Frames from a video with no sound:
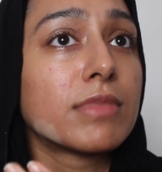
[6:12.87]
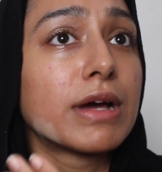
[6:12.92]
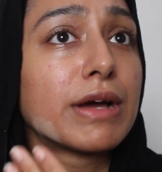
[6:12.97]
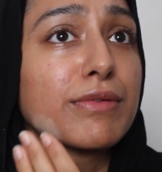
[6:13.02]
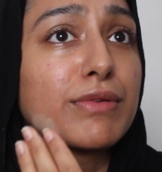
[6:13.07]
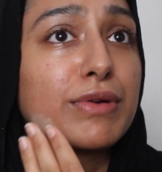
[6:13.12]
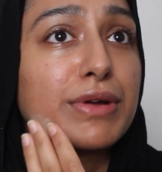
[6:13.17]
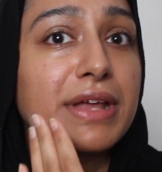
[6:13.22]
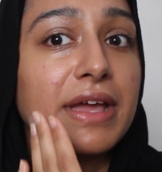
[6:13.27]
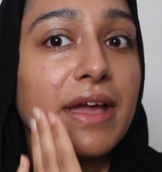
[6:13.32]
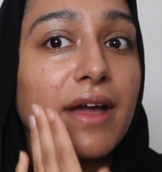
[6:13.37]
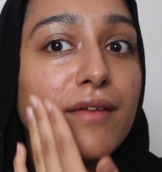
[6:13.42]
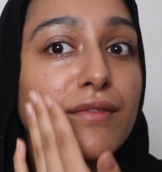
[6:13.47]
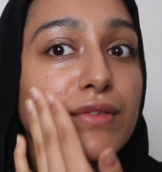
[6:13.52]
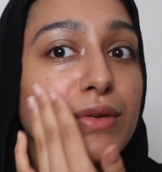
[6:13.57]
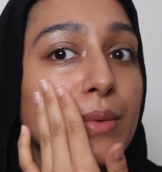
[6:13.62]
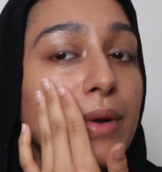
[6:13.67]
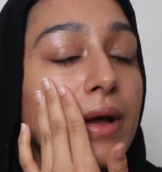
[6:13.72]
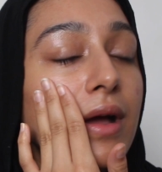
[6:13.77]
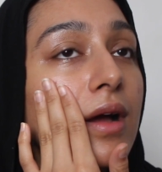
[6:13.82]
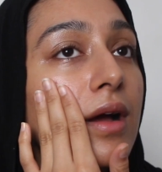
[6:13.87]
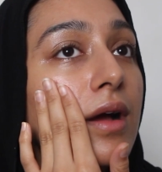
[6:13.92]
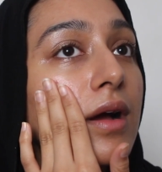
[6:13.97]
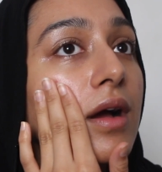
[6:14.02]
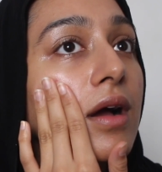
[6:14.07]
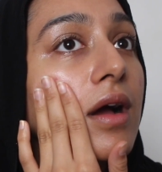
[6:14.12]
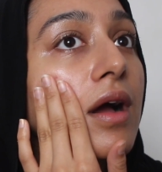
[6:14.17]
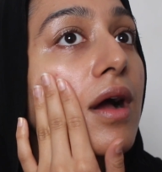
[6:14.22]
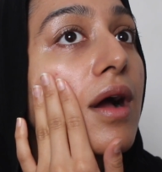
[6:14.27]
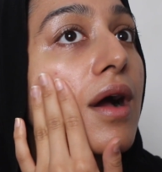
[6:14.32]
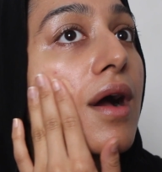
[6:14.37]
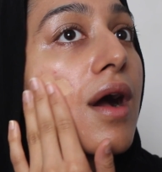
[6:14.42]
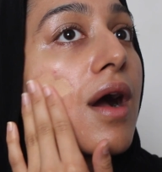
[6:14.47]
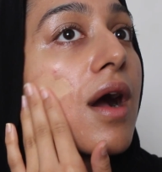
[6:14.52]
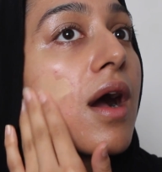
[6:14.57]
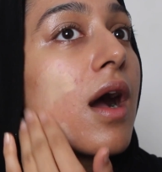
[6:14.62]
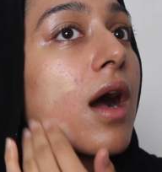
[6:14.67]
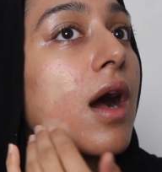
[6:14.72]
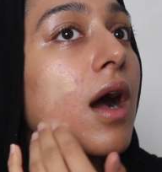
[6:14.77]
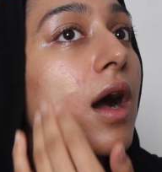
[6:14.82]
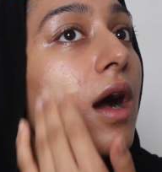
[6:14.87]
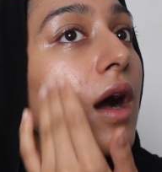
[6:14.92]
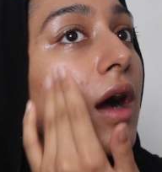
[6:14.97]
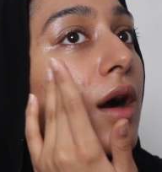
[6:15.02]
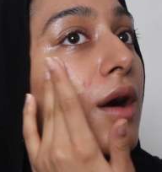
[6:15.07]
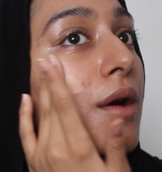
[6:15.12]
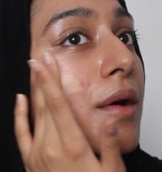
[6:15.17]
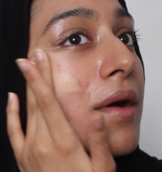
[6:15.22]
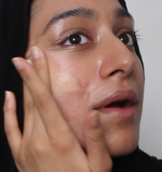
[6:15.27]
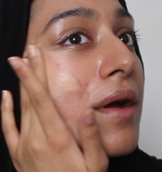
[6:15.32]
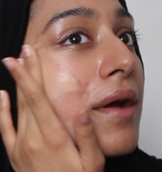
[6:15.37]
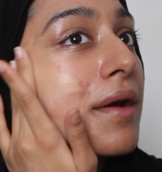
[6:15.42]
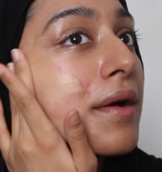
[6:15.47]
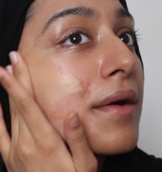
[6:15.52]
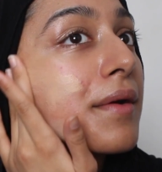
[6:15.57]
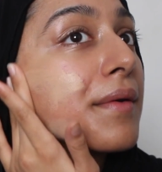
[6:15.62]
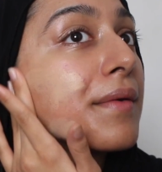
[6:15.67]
I've got it everywhere. Okay,